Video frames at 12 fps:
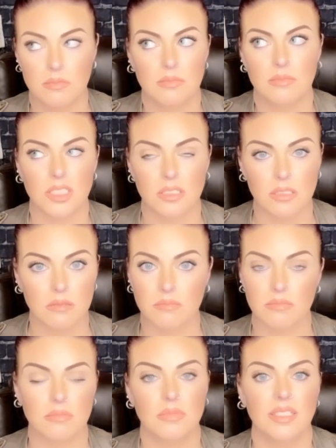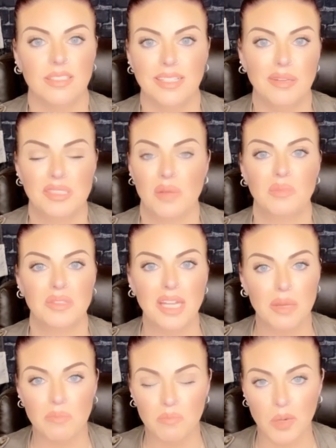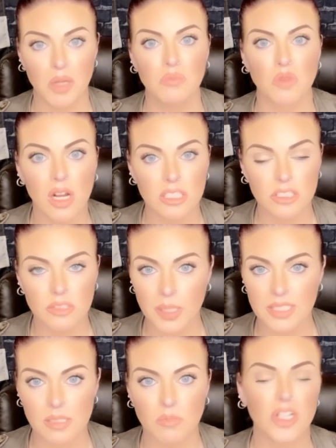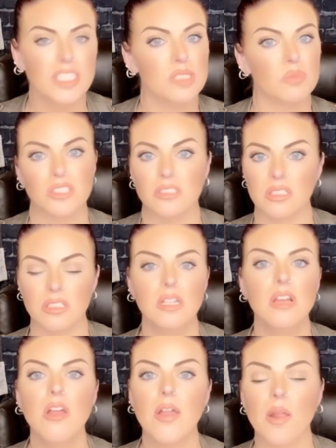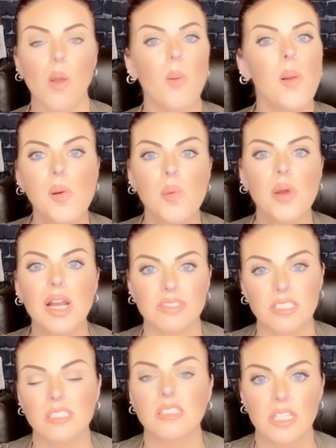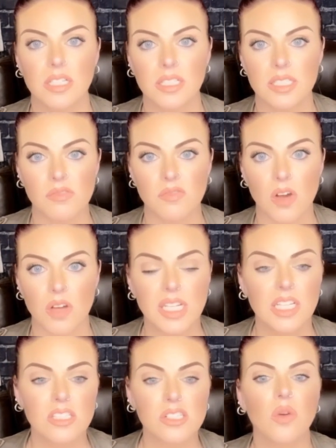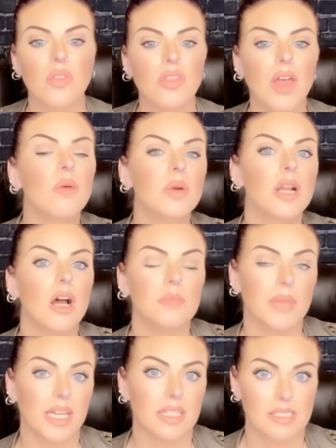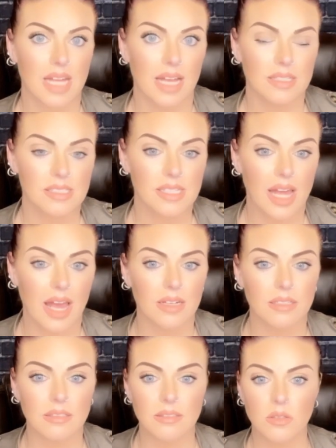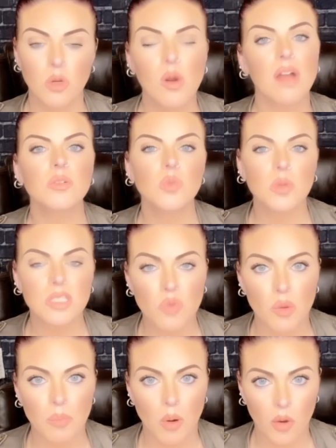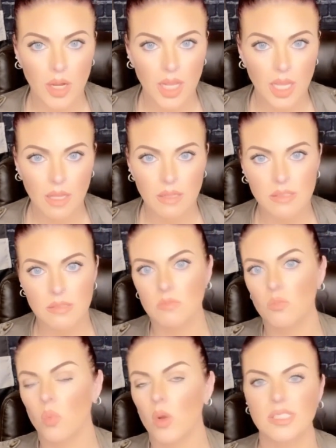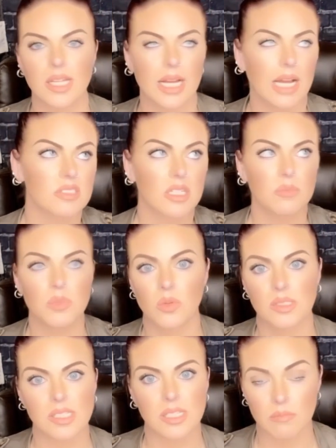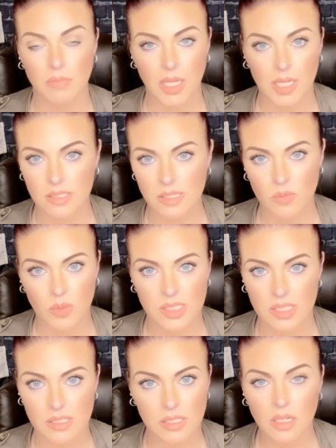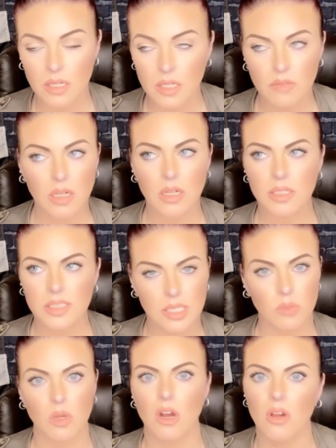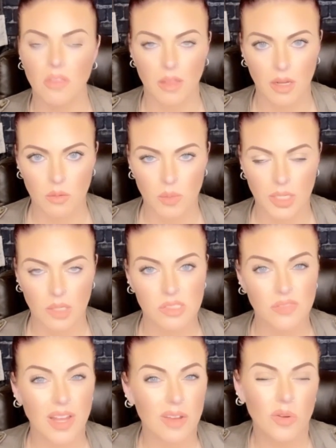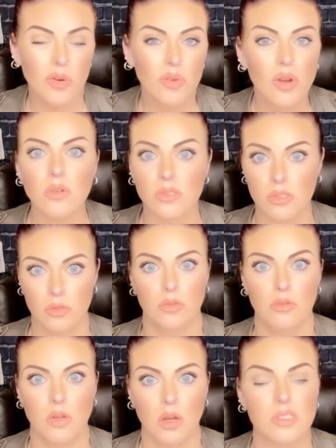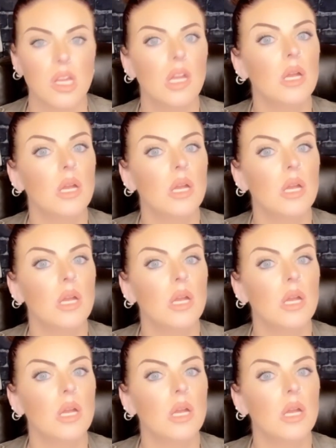they get bum rushed by some crazy person or, you know, whatever, security is involved. So that would all make sense that whoever was reporting it, one said housekeeper, one said maintenance, and one said security. Regardless, they were all there when he was found. Who knows? Who knows?